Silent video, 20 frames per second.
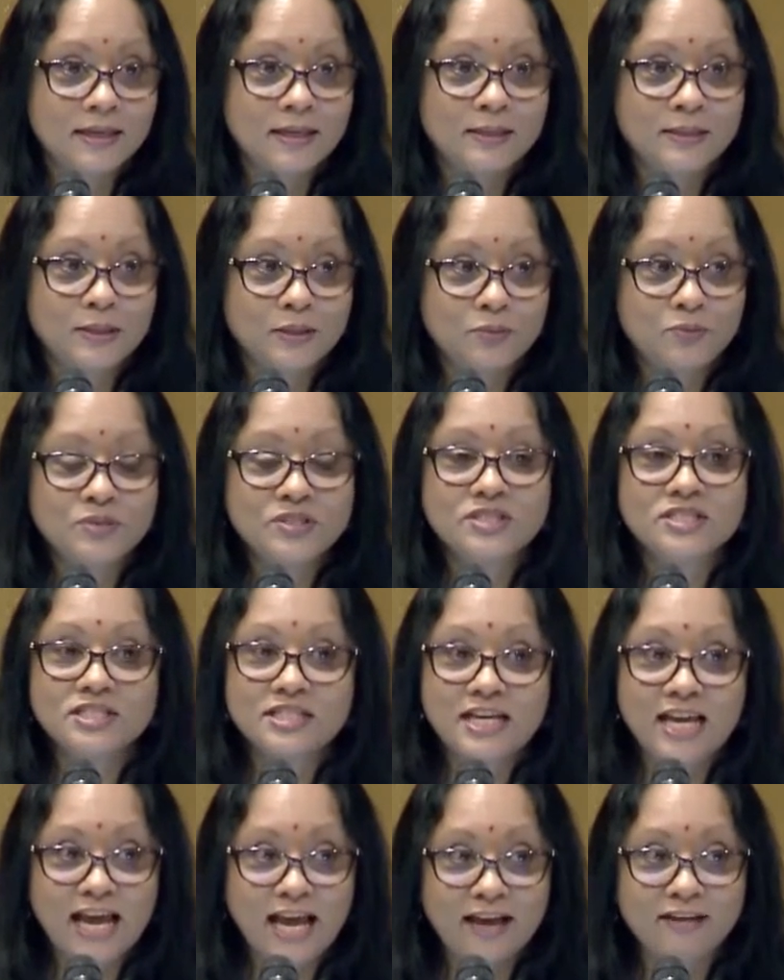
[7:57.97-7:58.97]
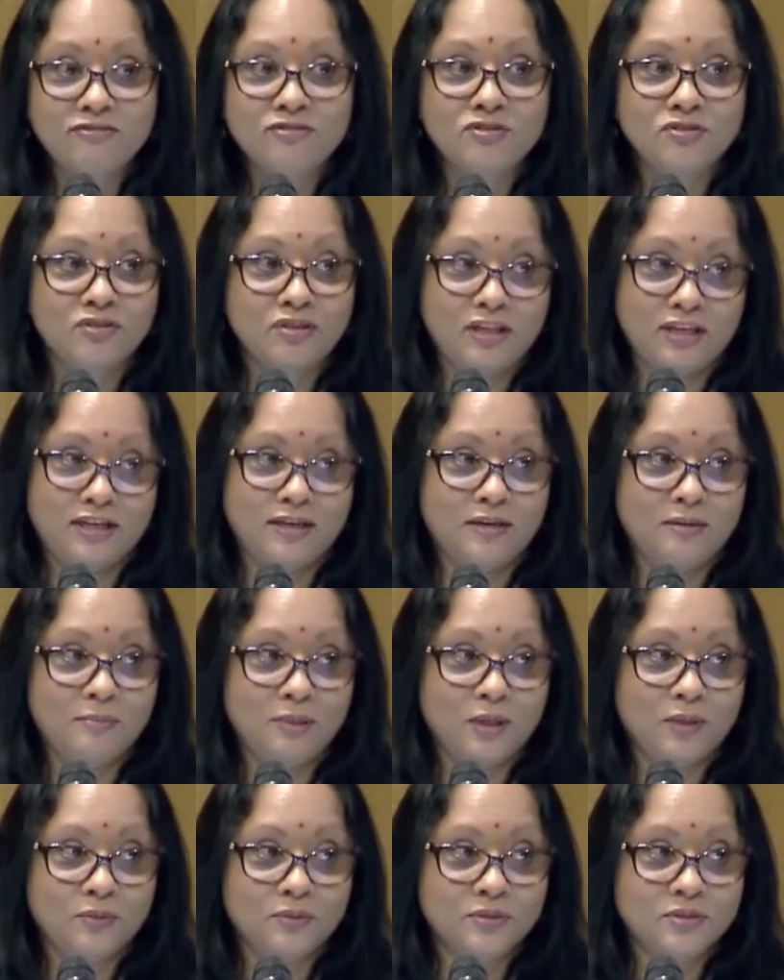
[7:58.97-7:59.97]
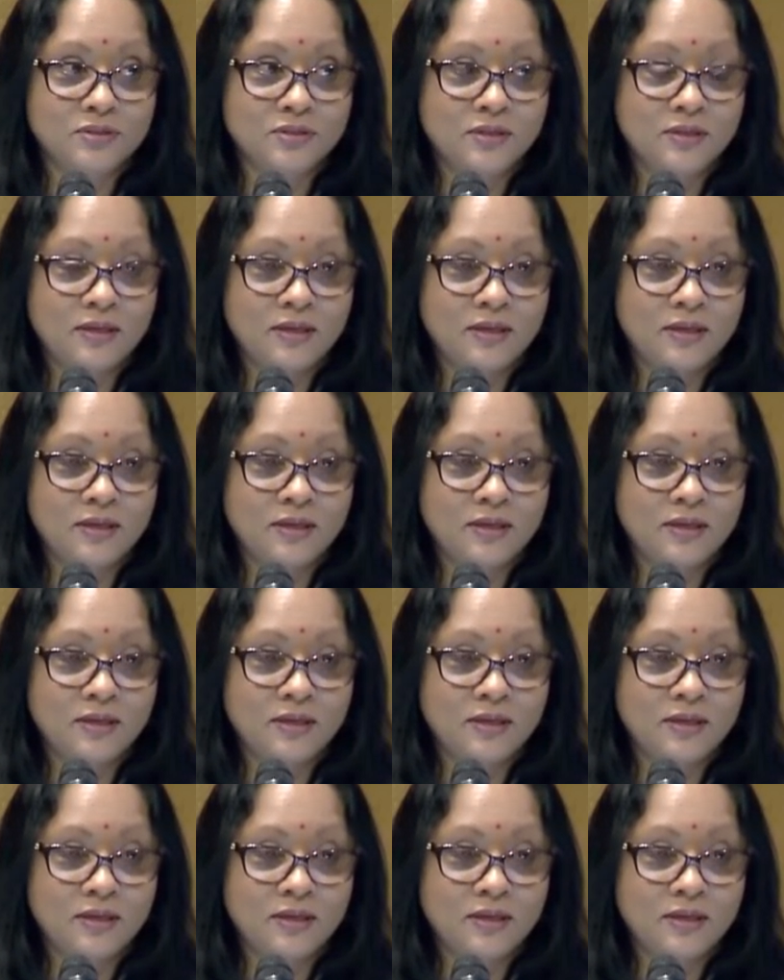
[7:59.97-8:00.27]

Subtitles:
that we still have to think about.